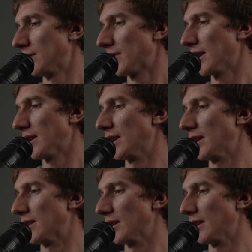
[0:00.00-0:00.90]
How to get
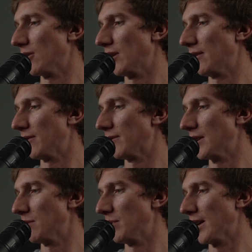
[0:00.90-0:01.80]
it to go off of fade
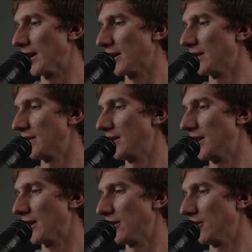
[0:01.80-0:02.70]
to black
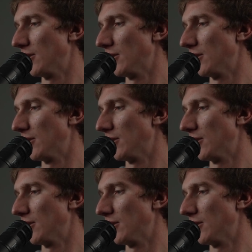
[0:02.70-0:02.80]
auto.